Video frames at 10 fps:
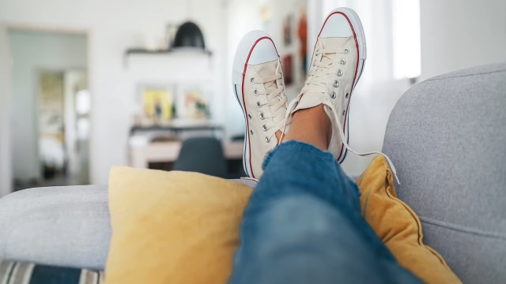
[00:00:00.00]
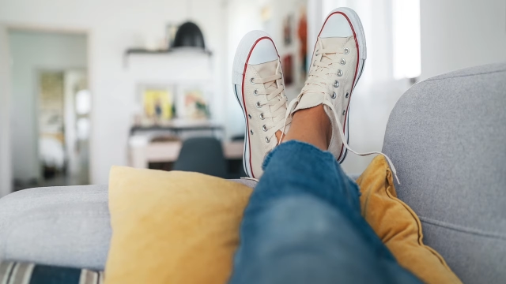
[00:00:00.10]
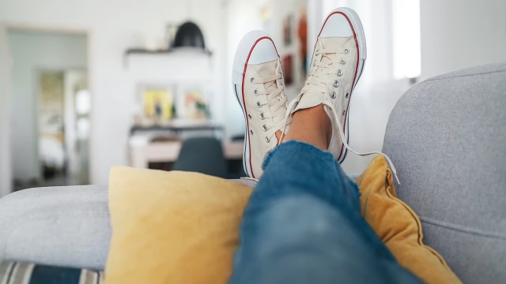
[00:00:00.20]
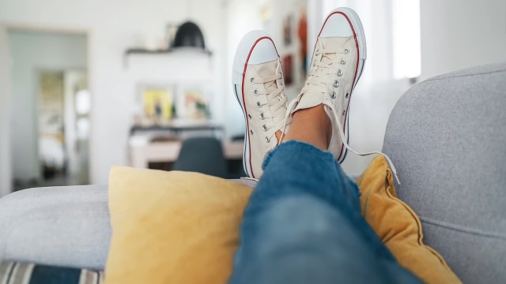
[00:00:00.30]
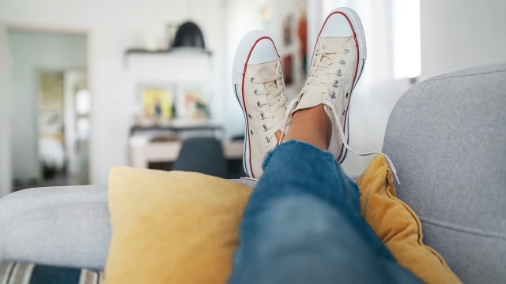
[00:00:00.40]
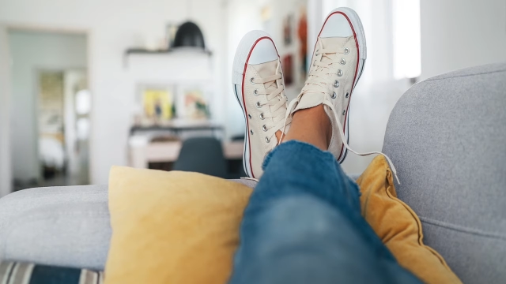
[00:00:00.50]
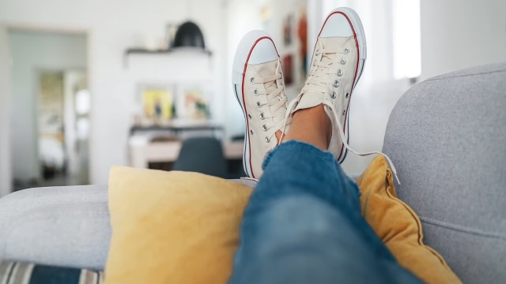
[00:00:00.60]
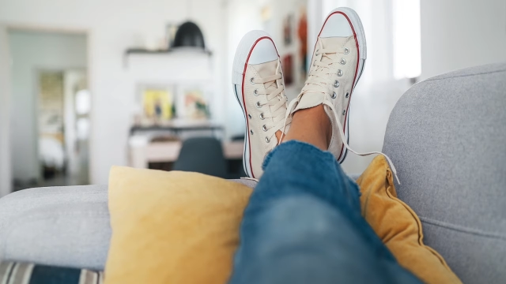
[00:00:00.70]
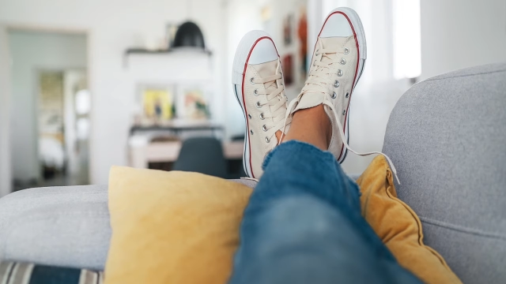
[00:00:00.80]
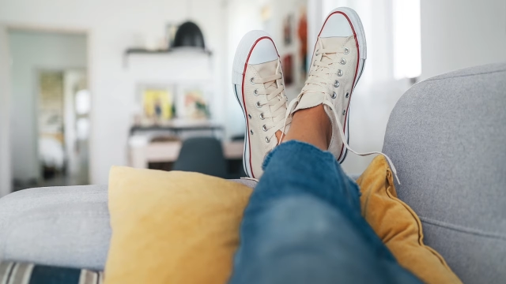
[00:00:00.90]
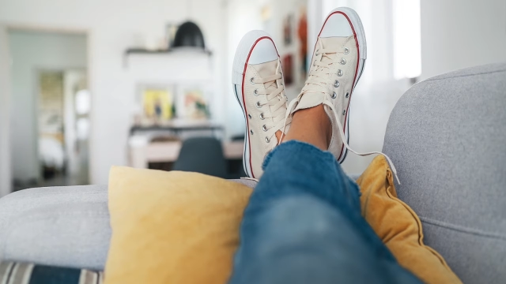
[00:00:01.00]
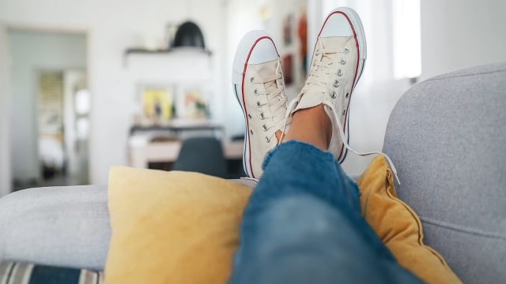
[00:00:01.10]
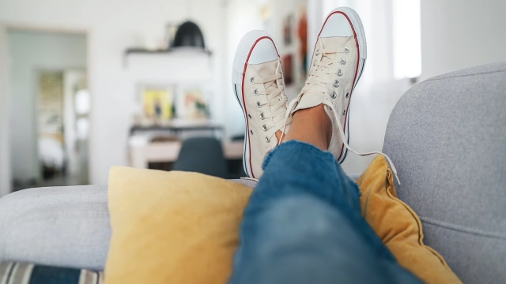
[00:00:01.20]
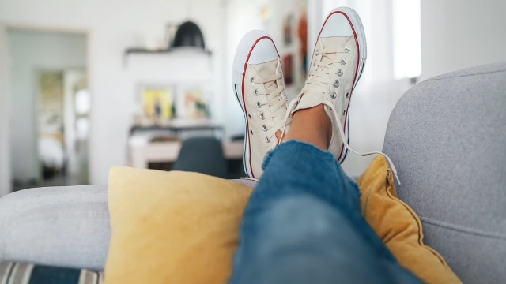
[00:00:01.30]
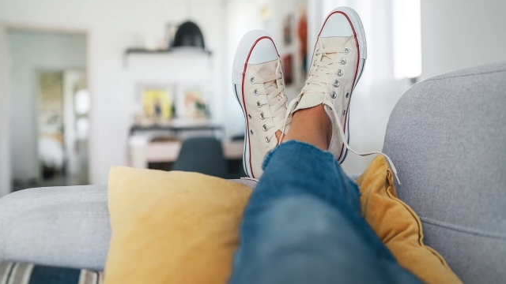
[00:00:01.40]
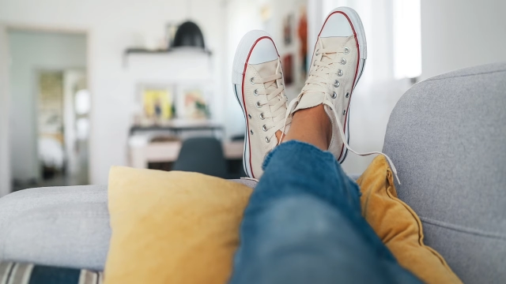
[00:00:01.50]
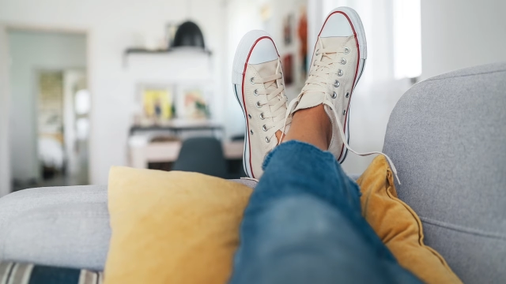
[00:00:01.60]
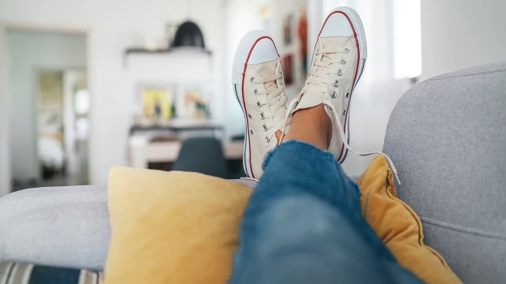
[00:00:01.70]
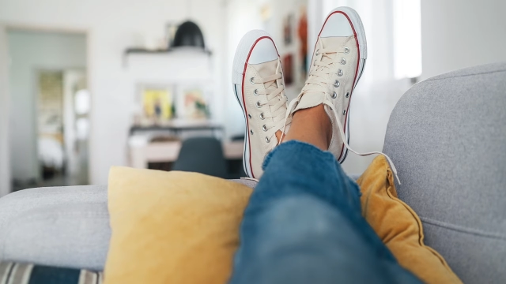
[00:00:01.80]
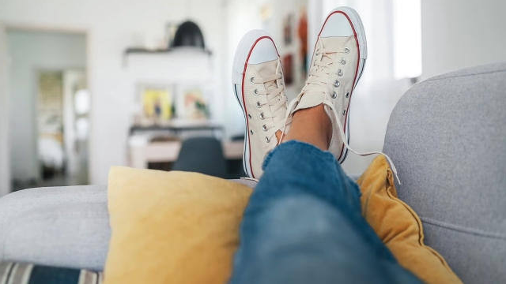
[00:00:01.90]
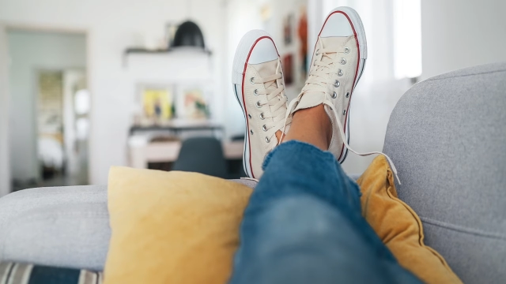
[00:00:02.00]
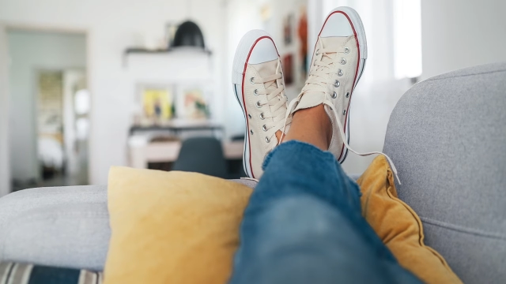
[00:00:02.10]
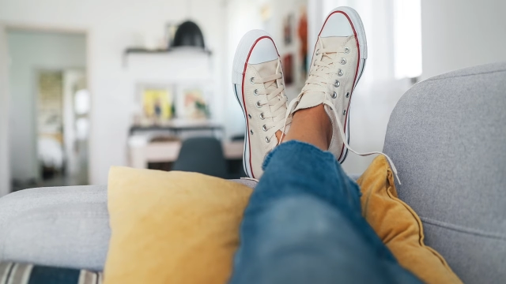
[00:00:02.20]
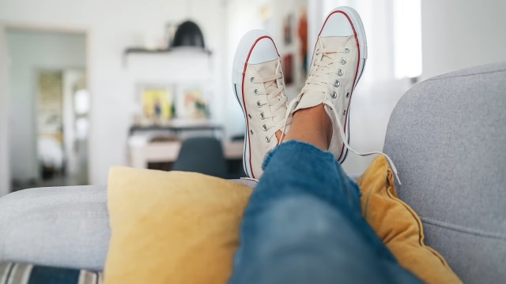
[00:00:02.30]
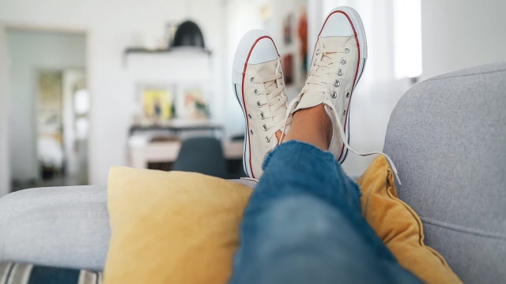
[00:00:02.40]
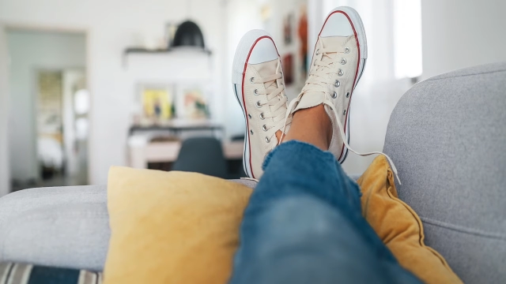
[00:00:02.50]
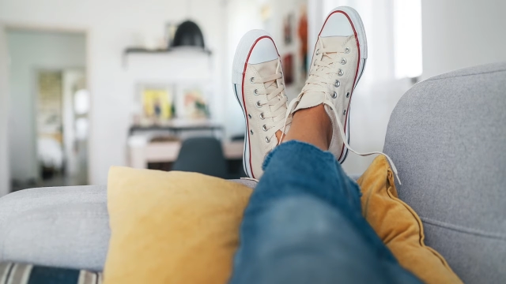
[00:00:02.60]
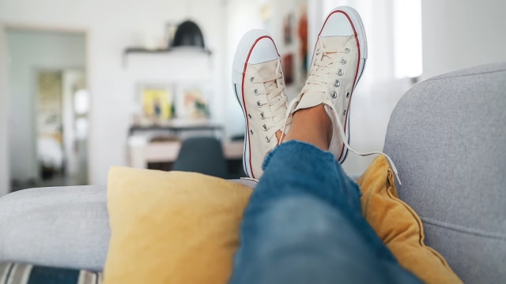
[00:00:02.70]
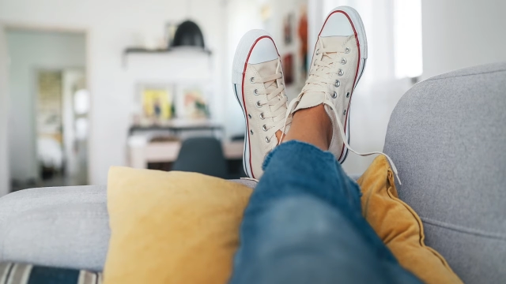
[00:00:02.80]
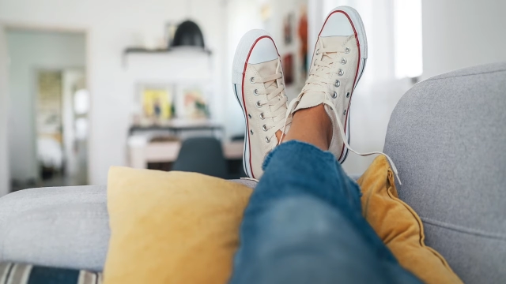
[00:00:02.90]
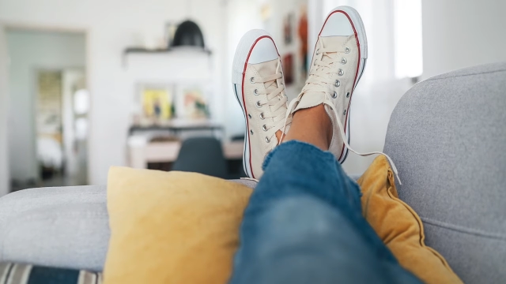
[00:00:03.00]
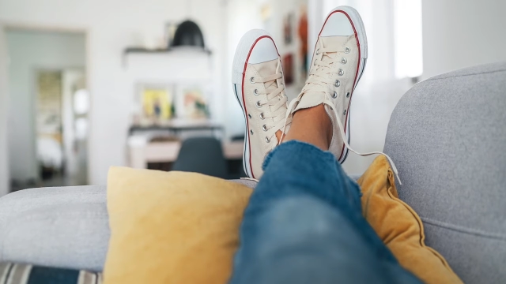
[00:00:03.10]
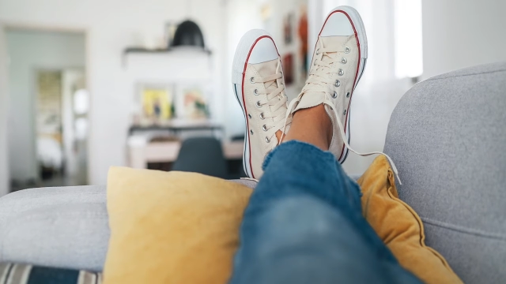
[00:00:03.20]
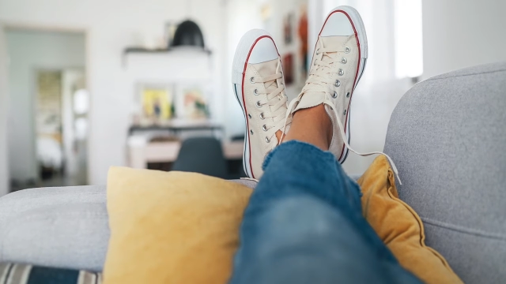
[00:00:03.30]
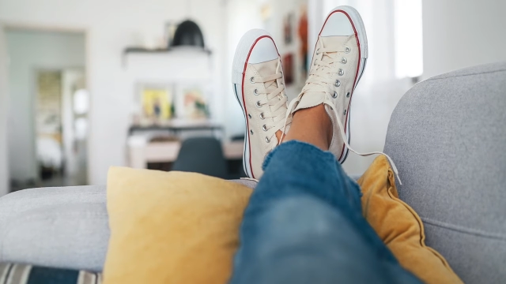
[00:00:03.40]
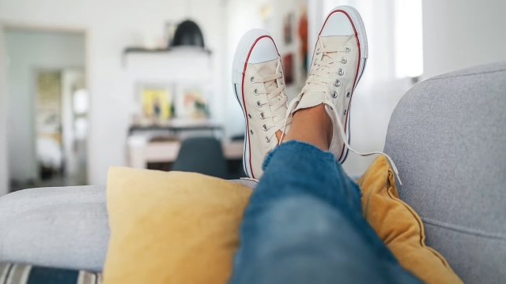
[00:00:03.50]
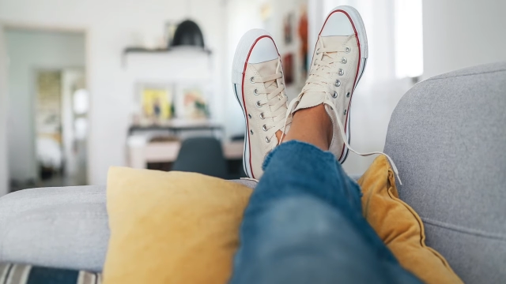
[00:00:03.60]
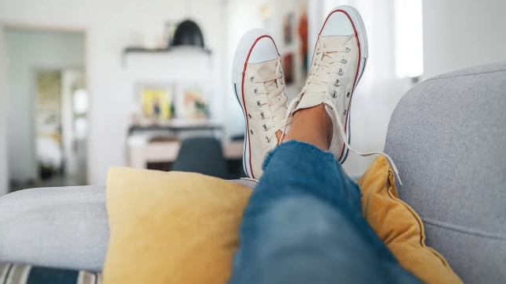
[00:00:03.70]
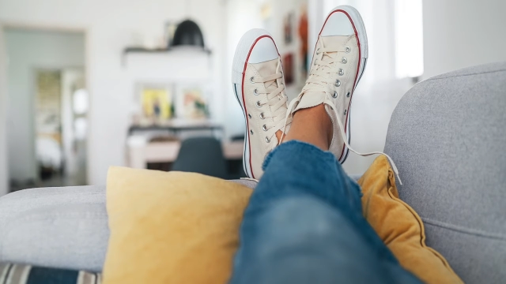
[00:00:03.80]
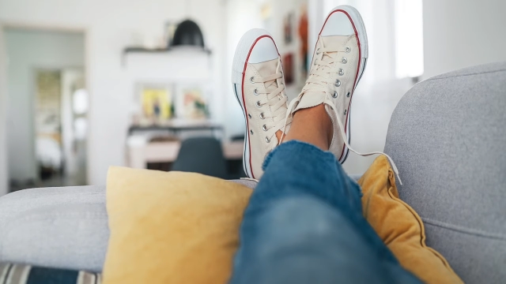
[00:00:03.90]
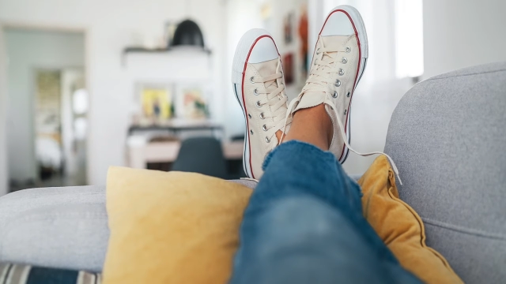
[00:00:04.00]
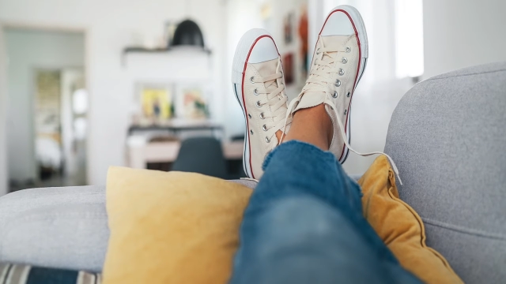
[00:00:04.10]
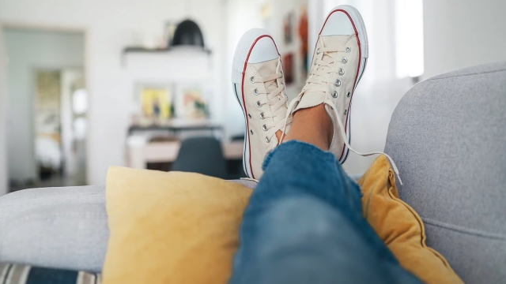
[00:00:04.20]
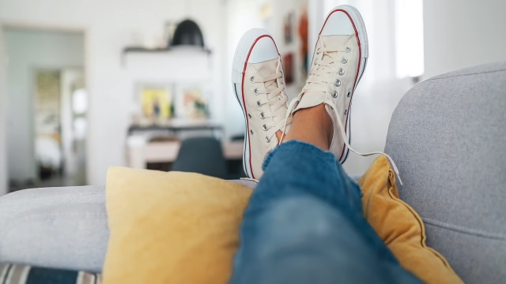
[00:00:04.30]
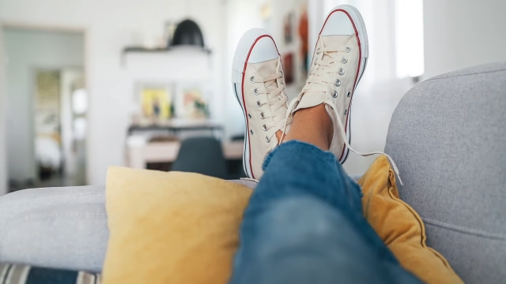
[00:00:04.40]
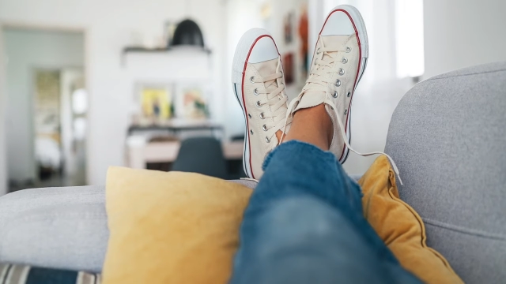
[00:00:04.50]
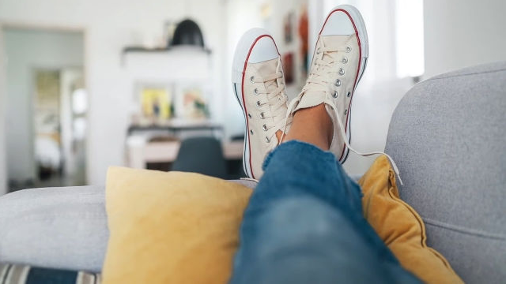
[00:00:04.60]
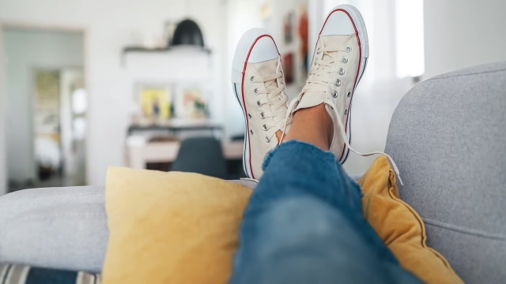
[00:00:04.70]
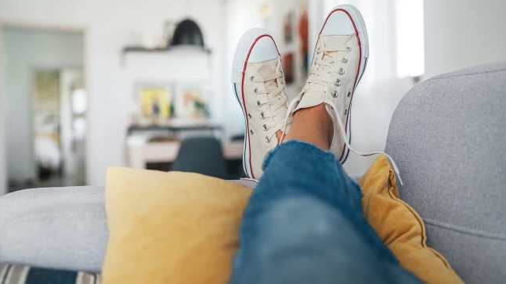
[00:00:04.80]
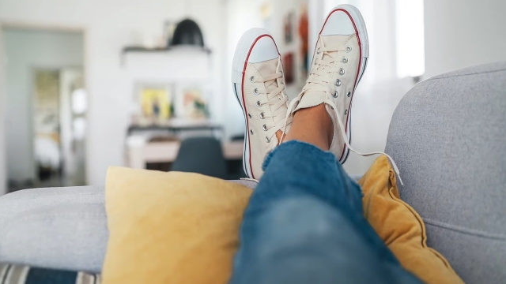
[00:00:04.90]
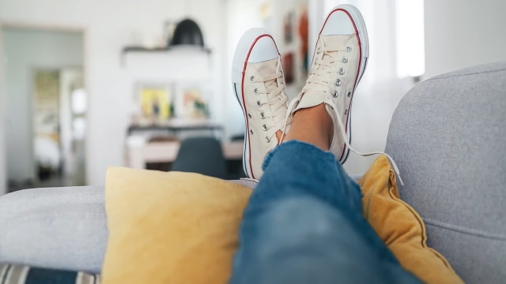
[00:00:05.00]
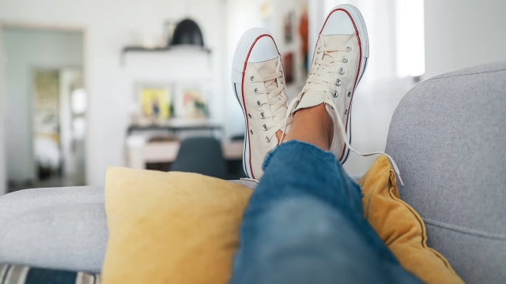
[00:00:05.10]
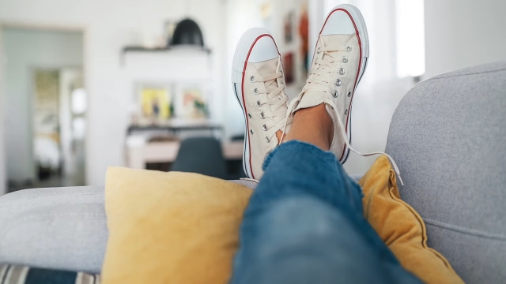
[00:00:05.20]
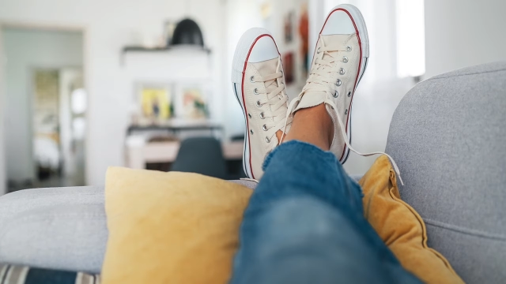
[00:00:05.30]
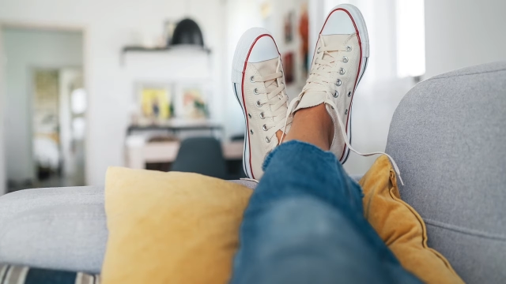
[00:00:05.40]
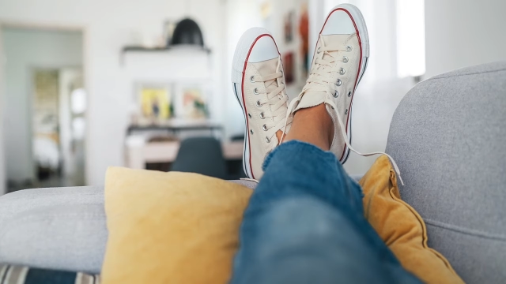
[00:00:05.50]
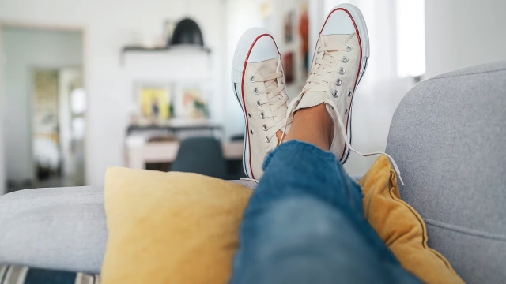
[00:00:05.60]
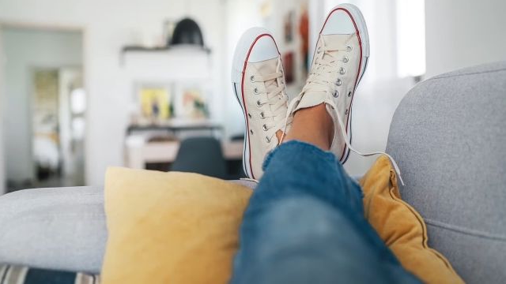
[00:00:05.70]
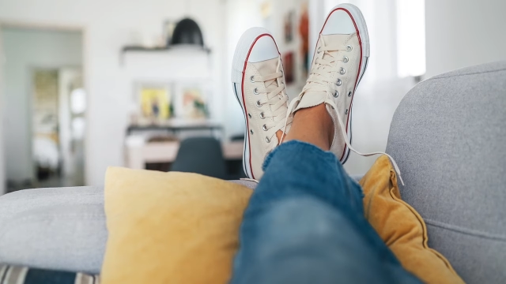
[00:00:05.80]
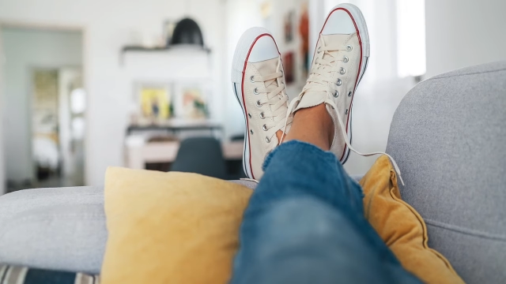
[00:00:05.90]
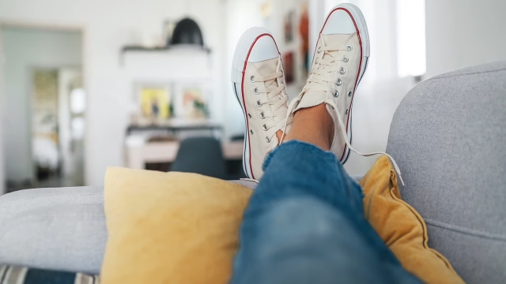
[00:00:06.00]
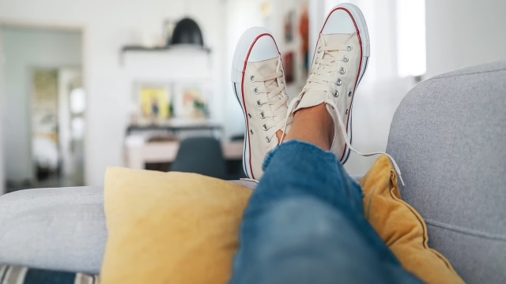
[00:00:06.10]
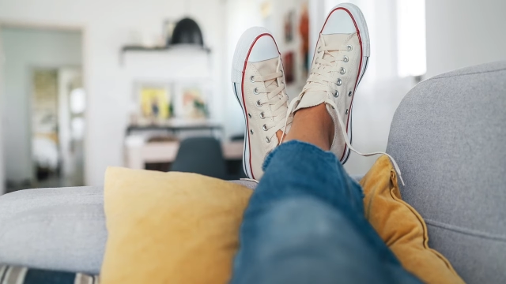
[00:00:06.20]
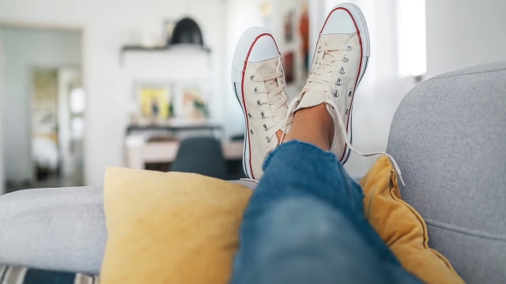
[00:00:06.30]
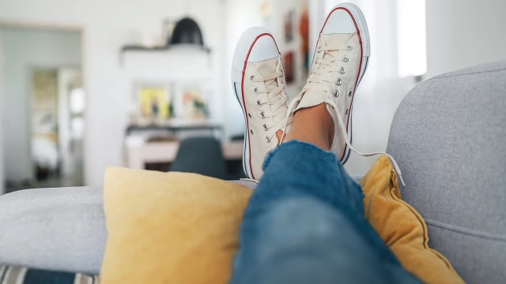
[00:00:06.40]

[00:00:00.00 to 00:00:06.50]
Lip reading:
(no speaker visible)